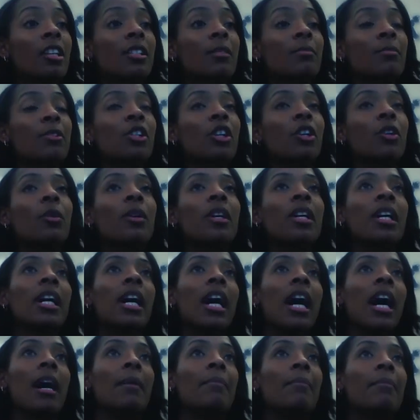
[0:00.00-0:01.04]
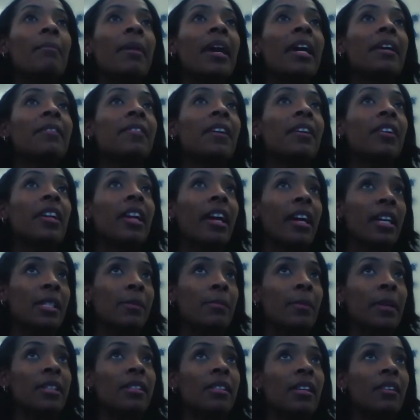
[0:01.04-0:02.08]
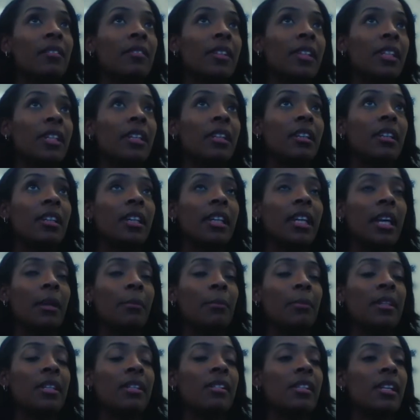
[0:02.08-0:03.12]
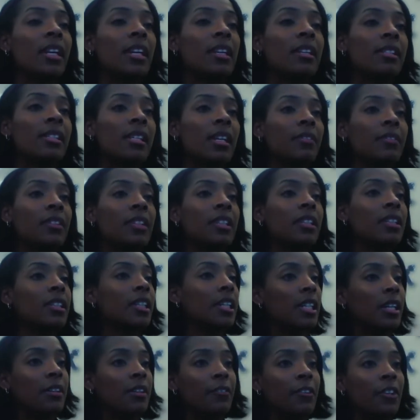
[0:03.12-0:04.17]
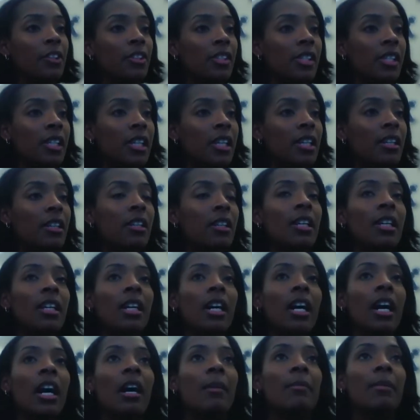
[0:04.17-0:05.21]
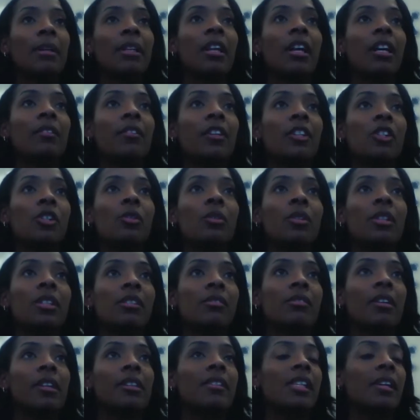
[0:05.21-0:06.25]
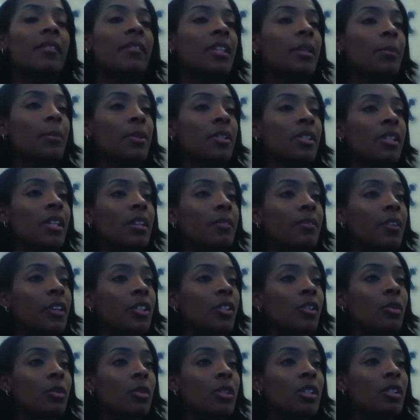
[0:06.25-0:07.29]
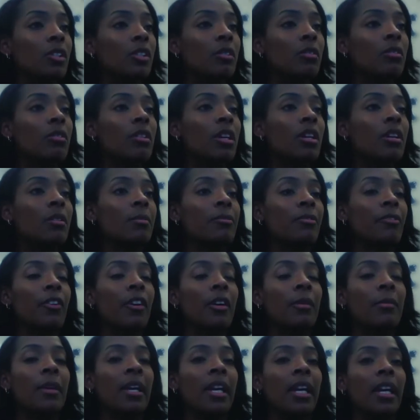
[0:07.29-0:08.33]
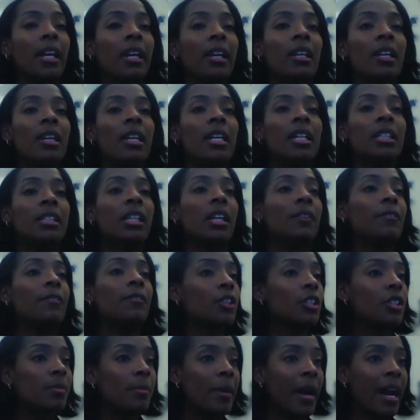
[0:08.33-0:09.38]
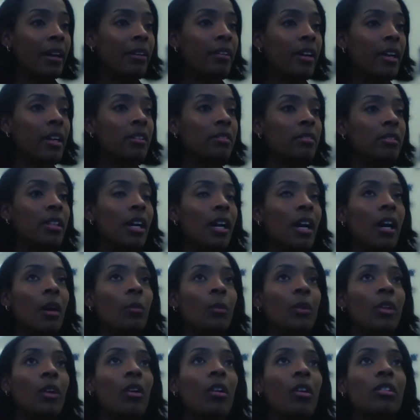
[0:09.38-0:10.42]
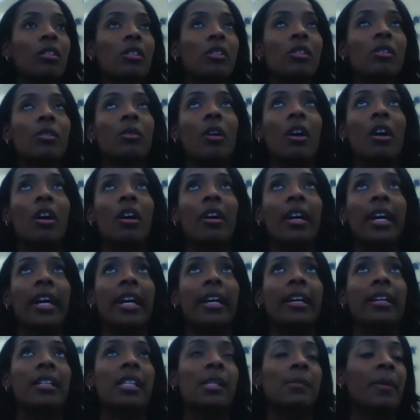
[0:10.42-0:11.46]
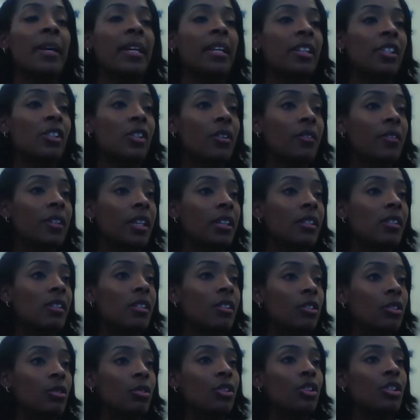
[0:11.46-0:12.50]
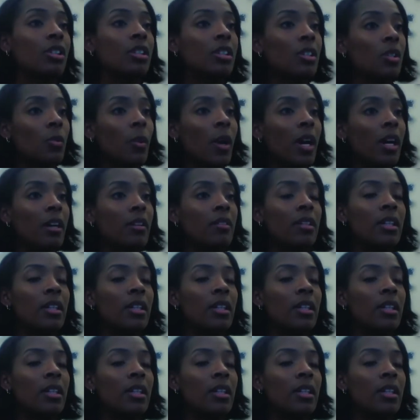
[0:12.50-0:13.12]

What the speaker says: So my favorite aspect of the campus is definitely the diversity. A lot of our students, around 70% of our students do come from a diverse background. We also are a Hispanic serving institution as well.